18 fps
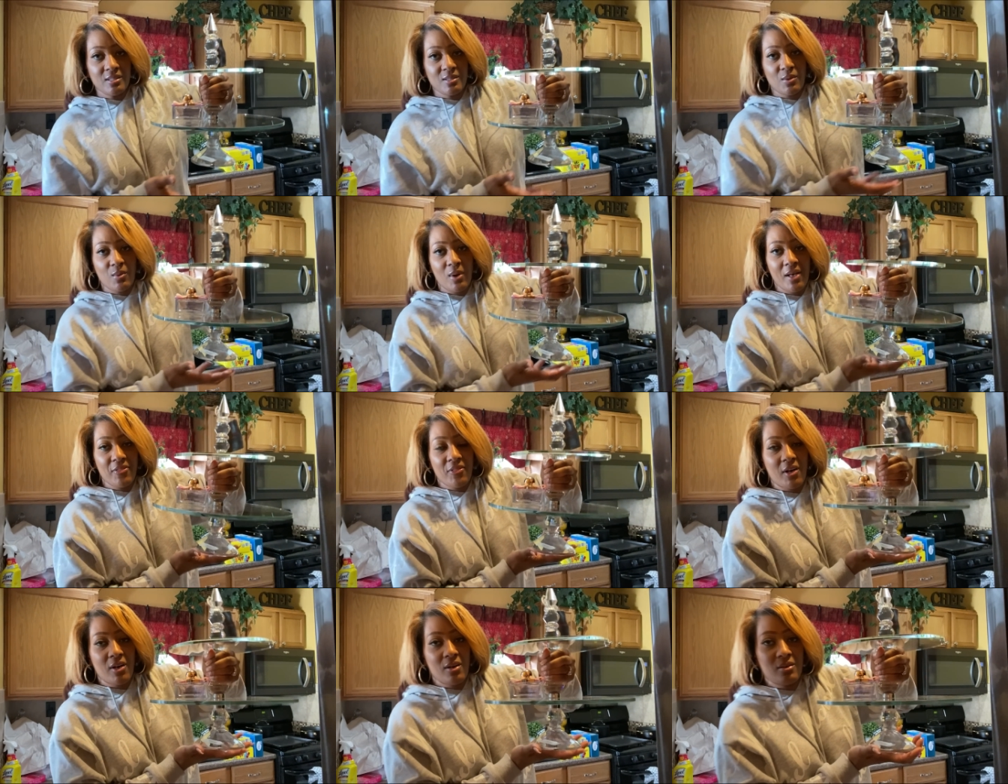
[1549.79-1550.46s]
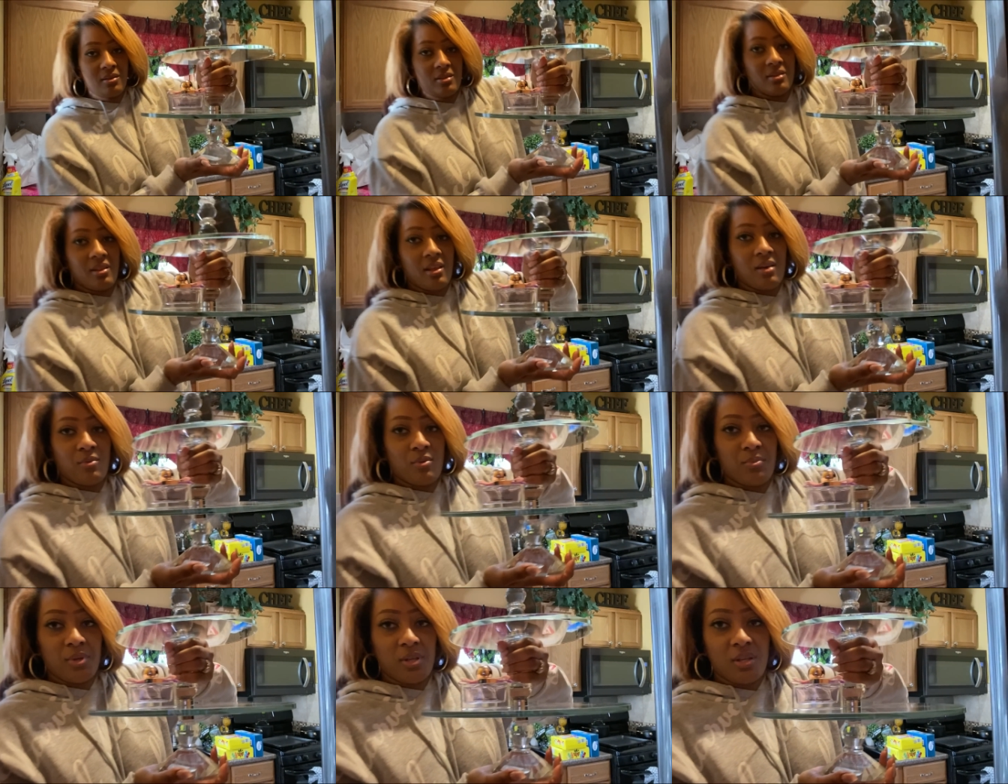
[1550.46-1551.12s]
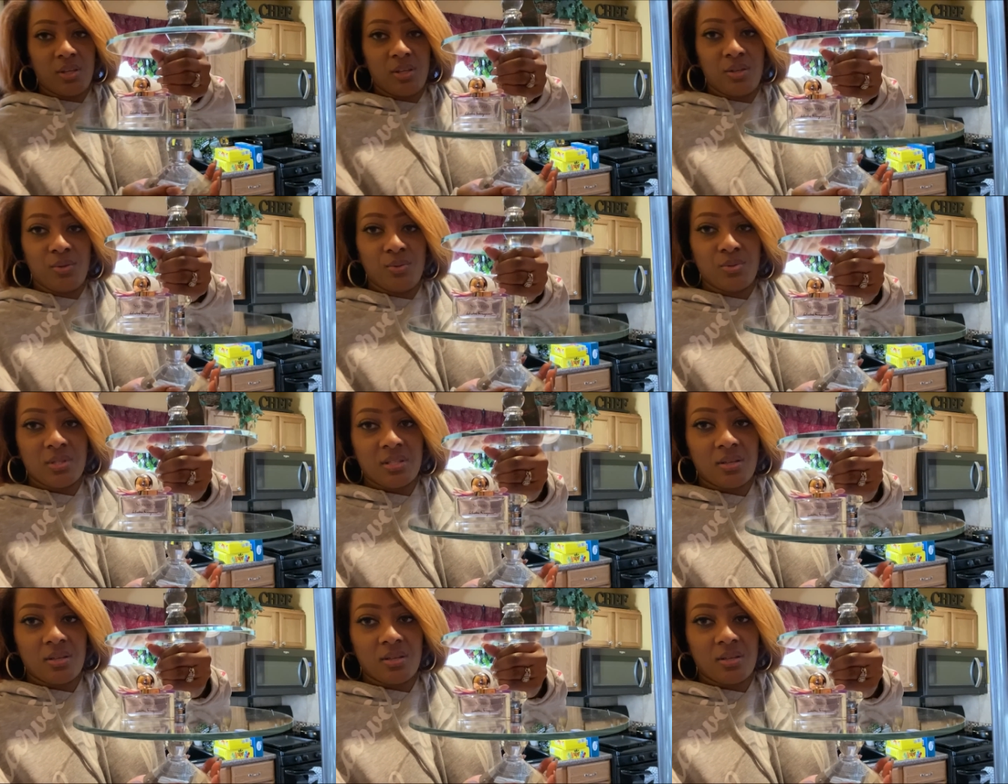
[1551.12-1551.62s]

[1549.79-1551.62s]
So I thought that would be cute